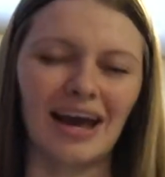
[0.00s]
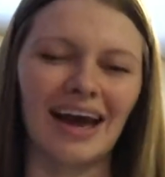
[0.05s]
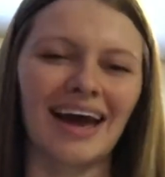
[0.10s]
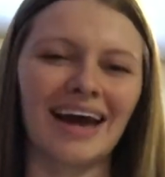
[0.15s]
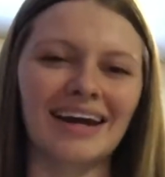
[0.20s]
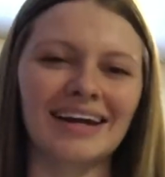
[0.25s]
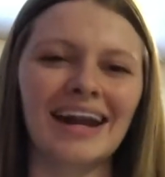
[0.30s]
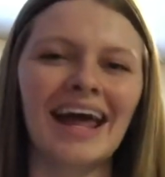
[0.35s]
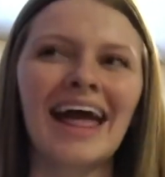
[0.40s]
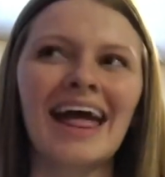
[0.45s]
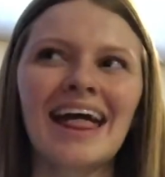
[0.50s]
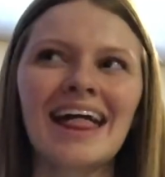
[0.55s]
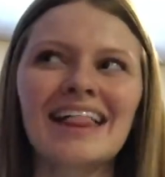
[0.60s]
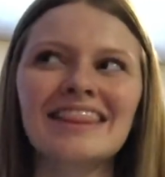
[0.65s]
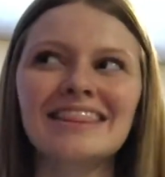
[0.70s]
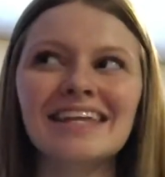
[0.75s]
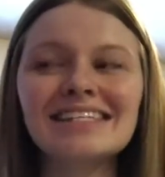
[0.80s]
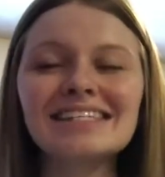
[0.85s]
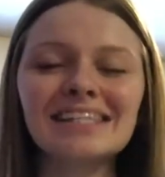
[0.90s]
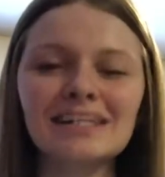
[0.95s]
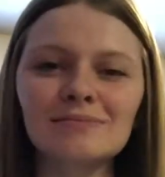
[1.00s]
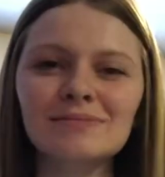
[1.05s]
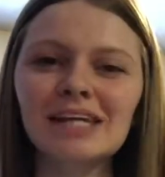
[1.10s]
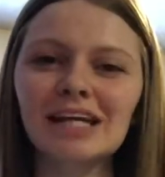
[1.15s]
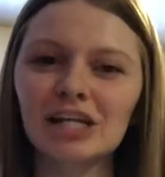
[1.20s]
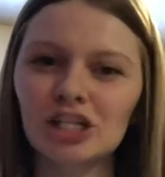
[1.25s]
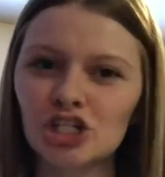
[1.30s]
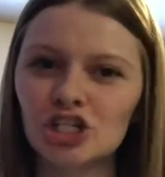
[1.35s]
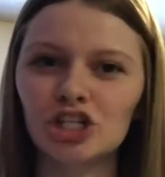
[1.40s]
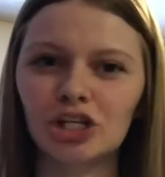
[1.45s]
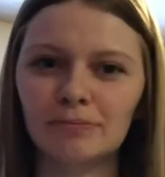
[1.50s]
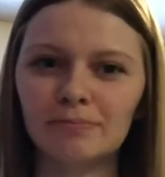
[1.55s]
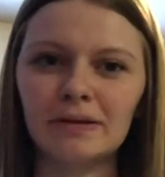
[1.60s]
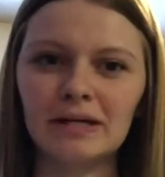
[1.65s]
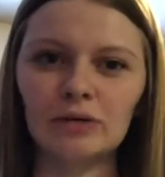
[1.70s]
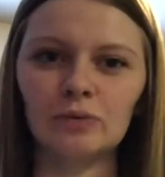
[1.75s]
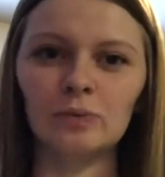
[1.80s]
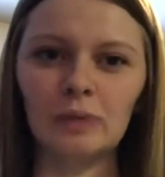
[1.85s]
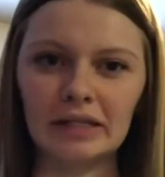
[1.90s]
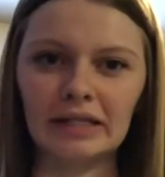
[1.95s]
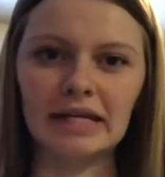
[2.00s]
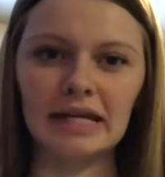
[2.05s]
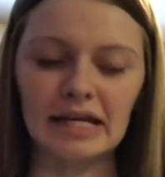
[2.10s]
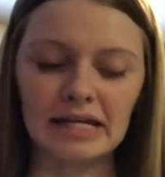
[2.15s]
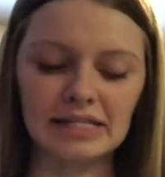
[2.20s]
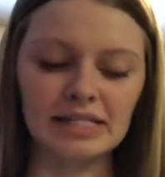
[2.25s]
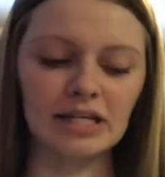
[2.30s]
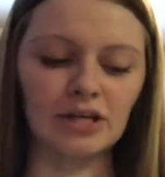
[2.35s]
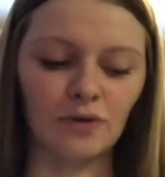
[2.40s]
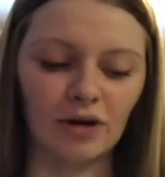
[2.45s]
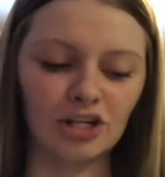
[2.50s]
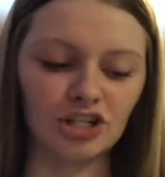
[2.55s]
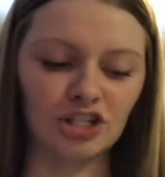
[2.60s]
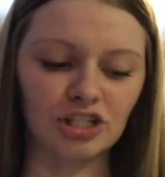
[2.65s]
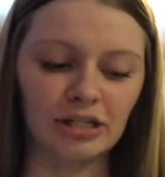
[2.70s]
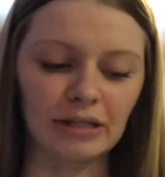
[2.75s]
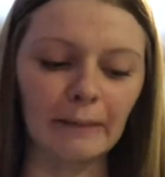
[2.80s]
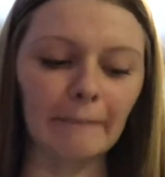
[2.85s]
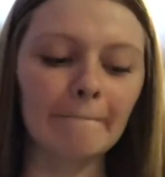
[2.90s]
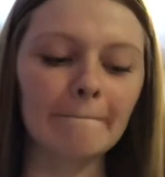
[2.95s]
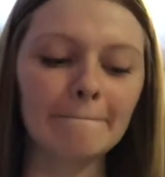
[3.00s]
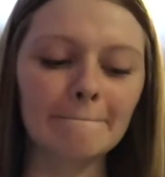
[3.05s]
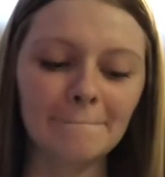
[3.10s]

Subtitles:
And this seems like it should be a really easy question,